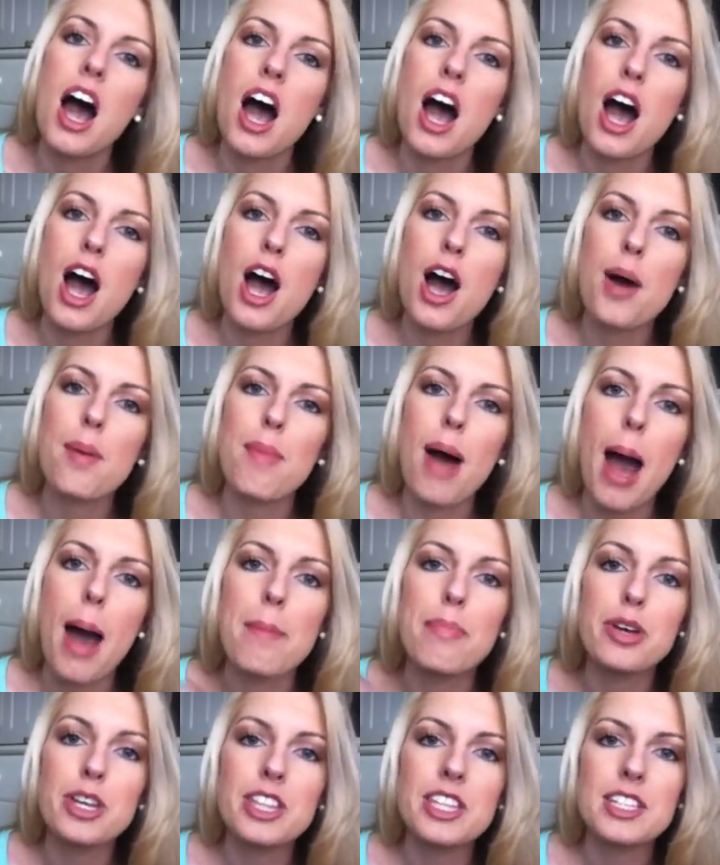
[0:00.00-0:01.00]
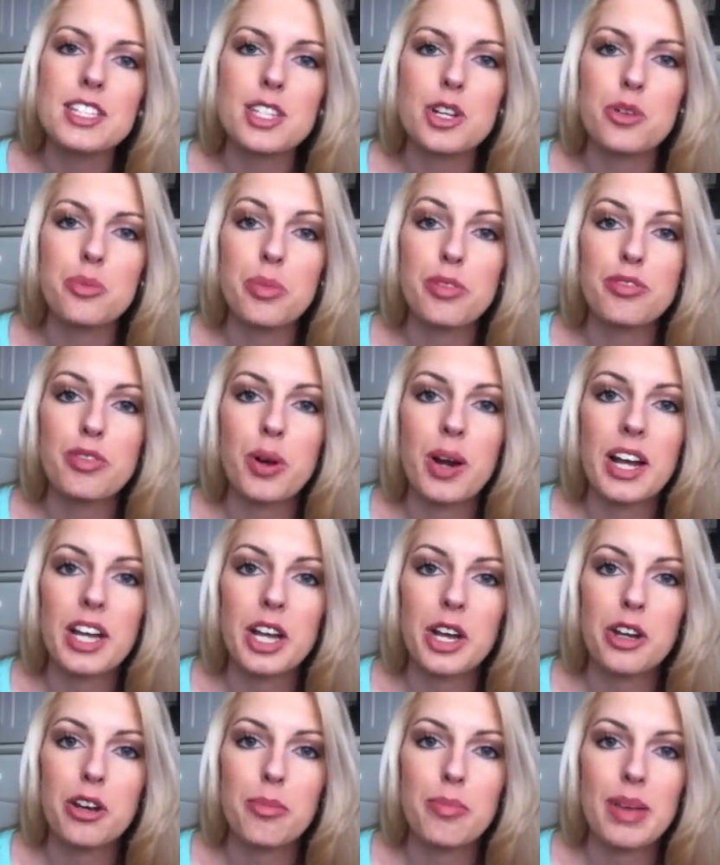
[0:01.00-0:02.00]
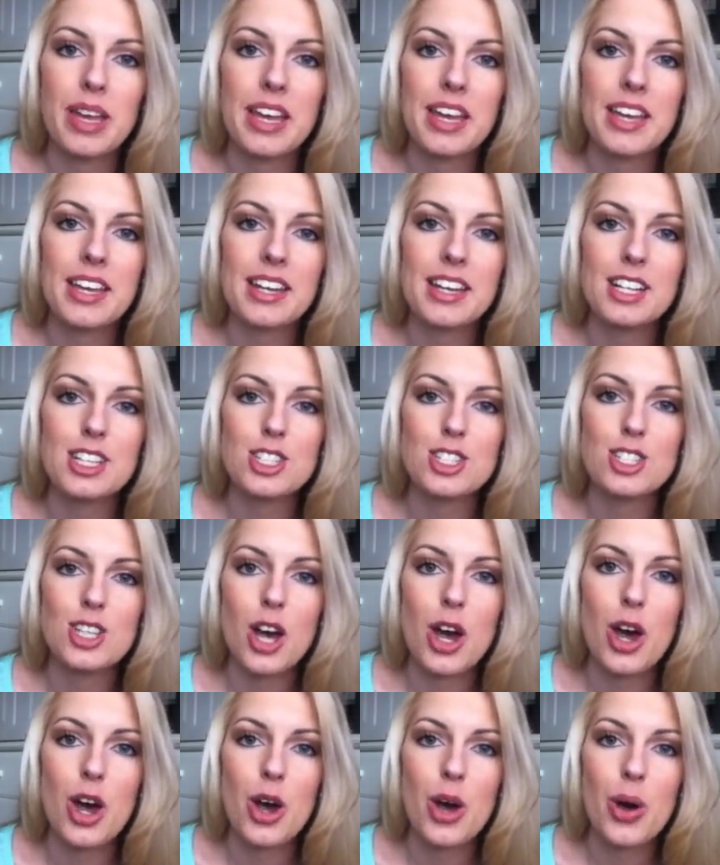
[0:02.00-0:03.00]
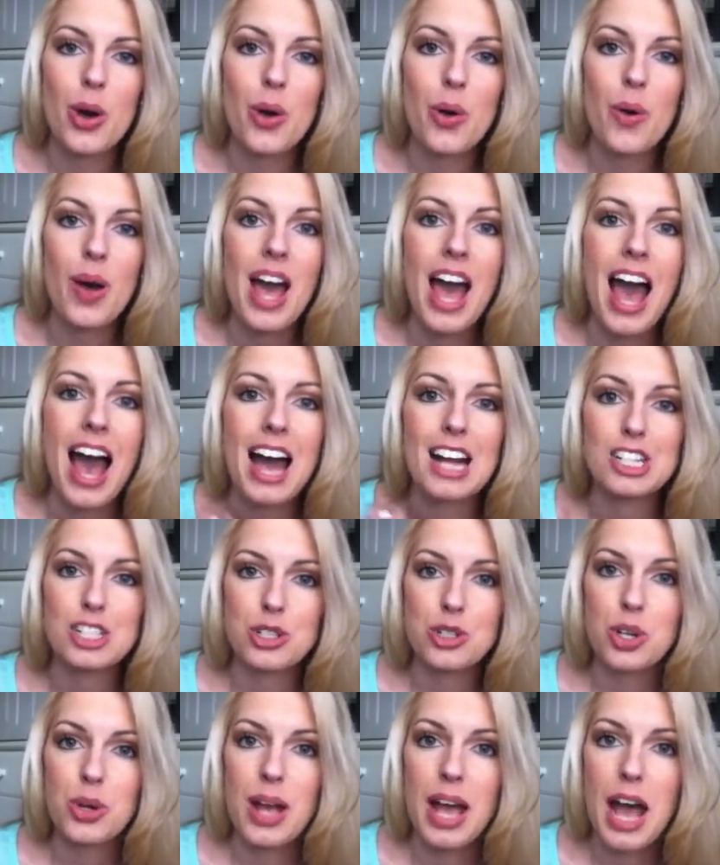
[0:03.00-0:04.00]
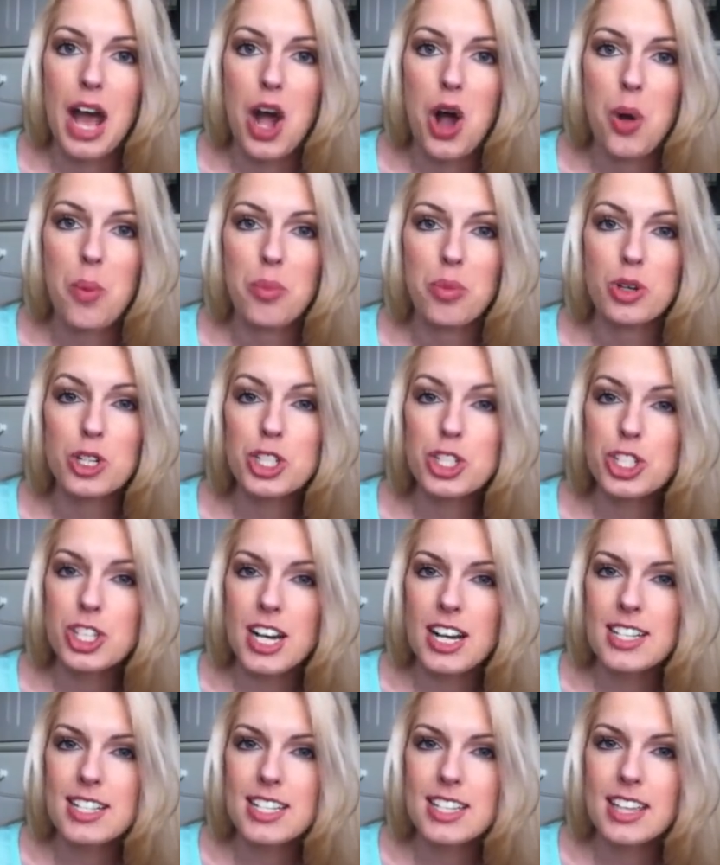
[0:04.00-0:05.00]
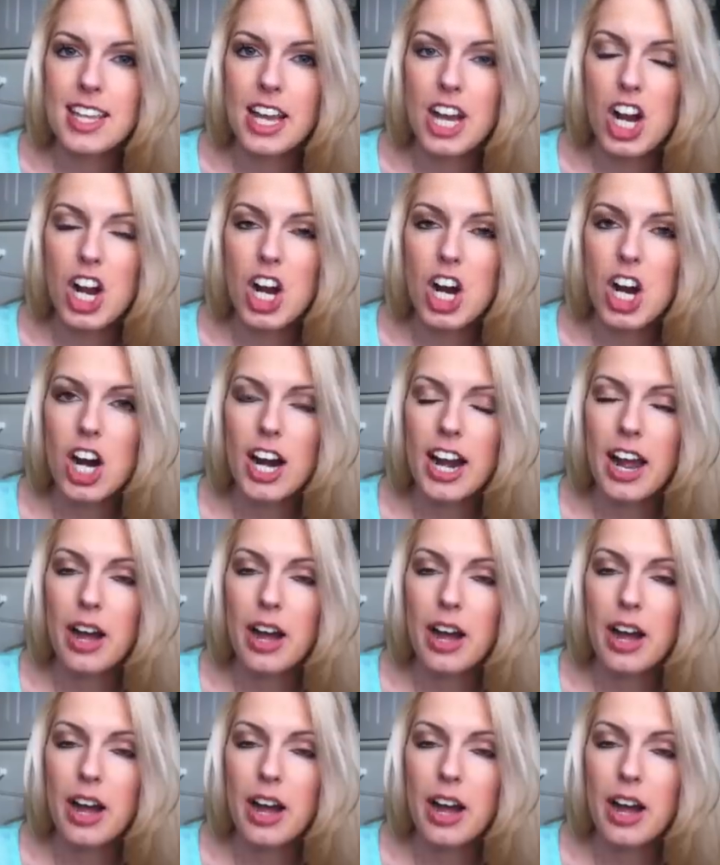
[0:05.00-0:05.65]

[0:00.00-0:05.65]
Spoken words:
I put these on before I go to bed, so I don't know how moisturizing they are.